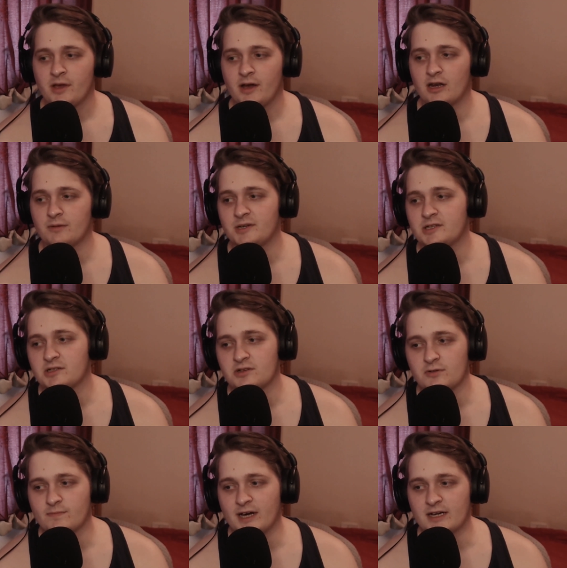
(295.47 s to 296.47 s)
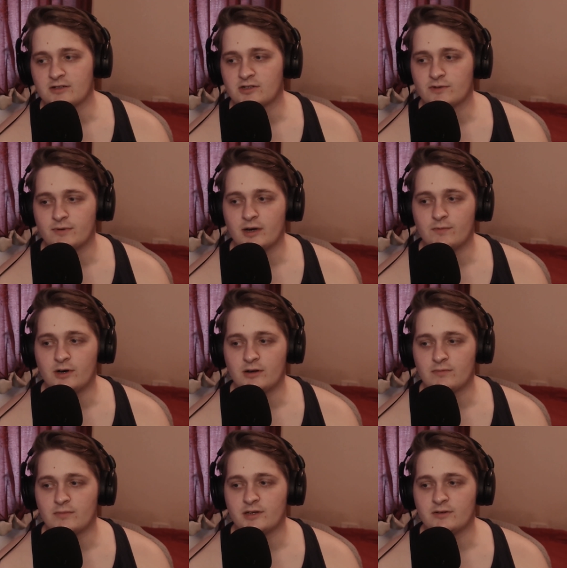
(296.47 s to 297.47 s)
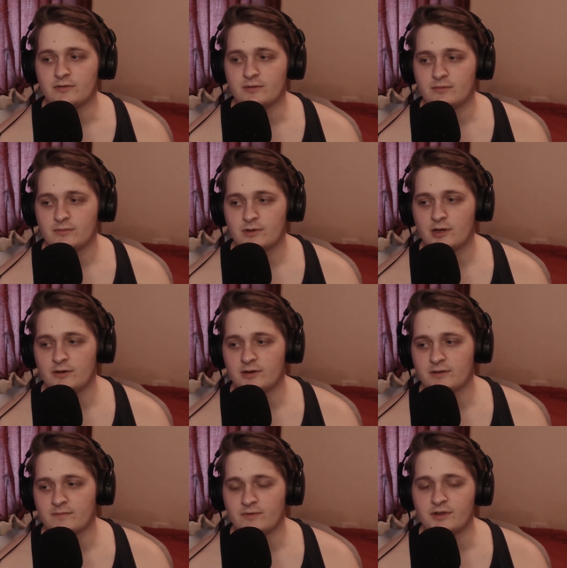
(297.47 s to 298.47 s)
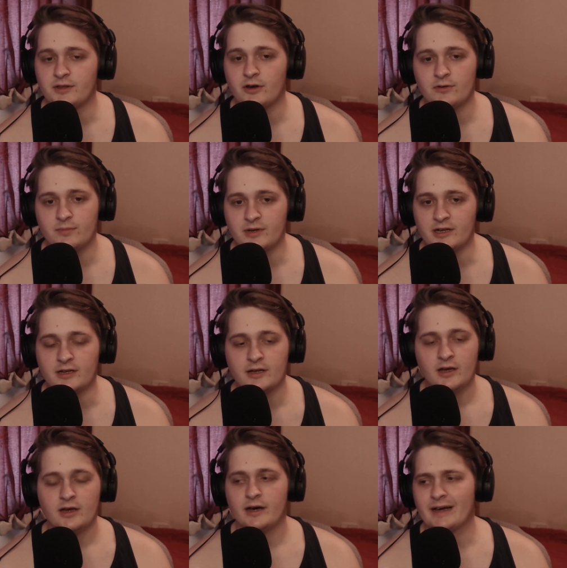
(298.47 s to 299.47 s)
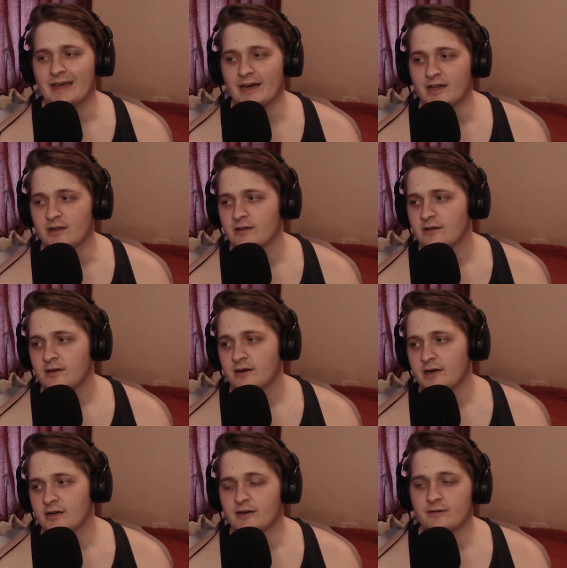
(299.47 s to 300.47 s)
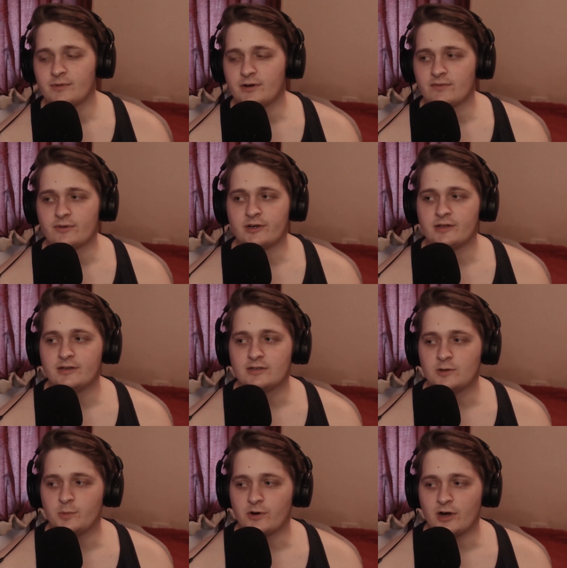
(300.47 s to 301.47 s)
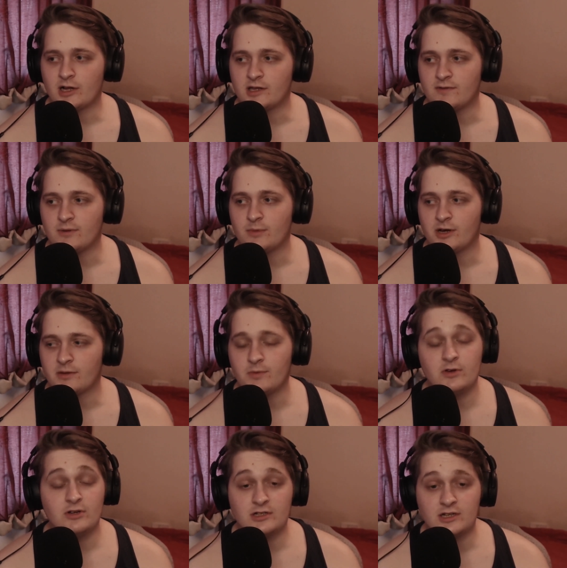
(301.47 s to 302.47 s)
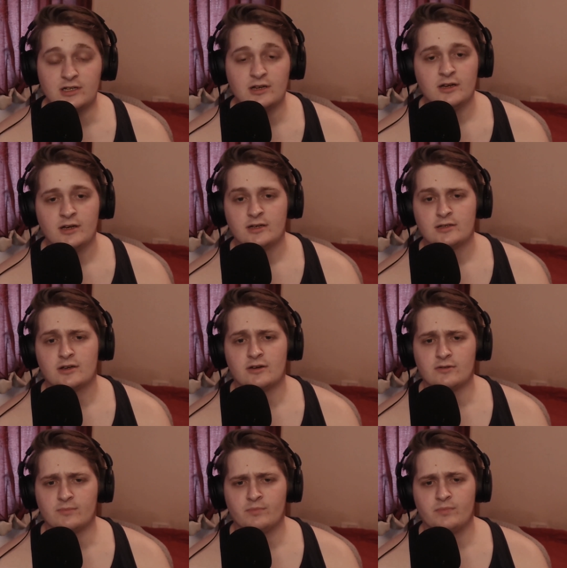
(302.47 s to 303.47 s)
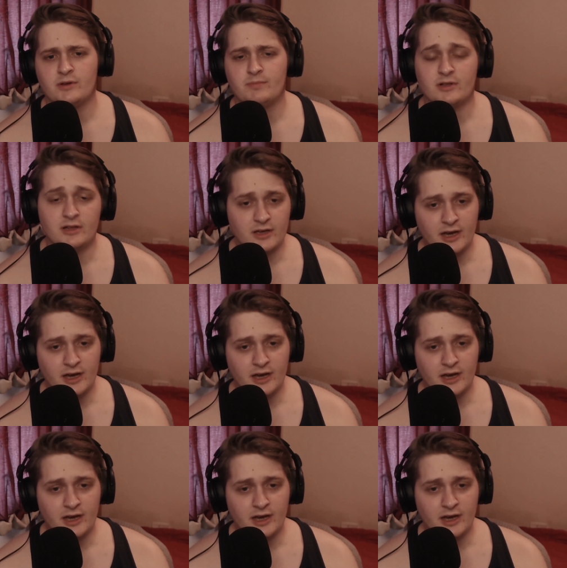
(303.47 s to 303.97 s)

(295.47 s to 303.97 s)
and it means you're back to square one where you're going with nobody again and I'm not really super active in my community. So people are